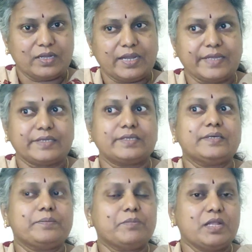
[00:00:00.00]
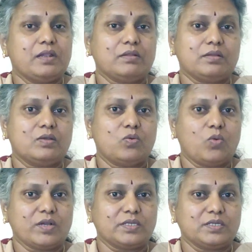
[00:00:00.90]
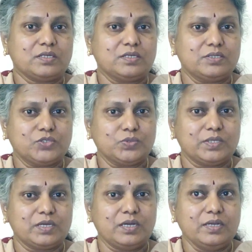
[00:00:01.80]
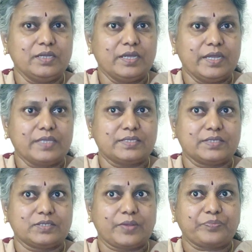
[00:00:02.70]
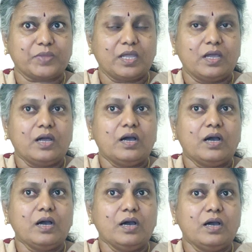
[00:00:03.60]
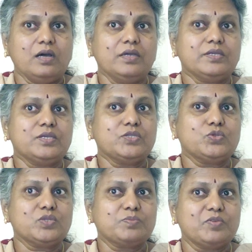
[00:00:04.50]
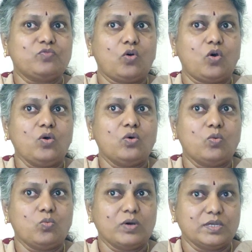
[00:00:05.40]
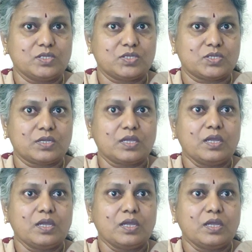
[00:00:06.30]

Like milk, water, sugar, etc. A is used before words.